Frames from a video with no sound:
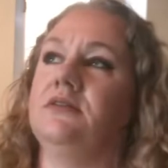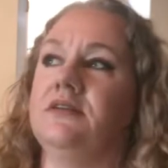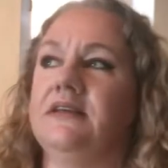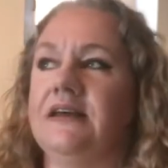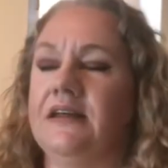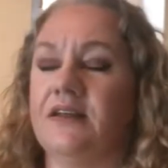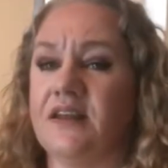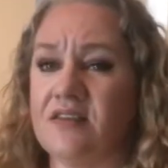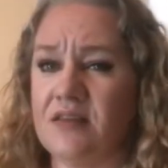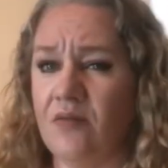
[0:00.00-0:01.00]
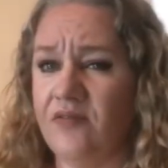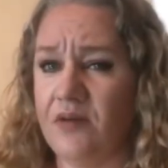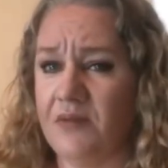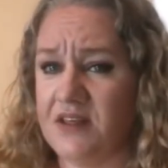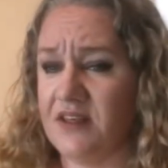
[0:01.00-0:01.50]
yeah, there is some of it
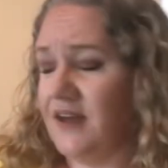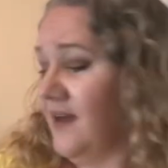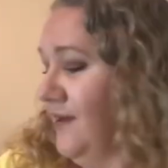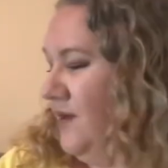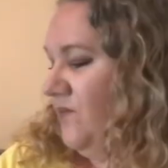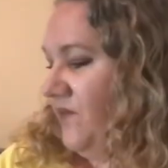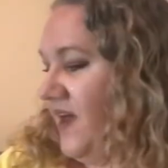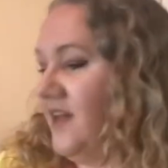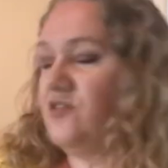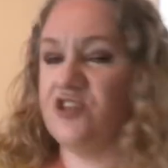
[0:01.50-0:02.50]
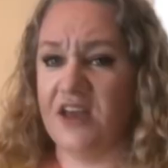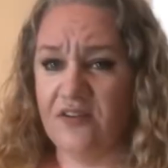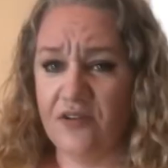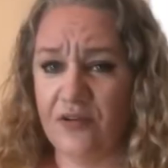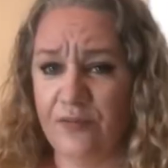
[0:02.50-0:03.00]
missing, but in
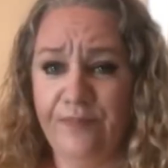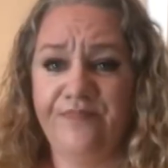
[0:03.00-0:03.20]
general,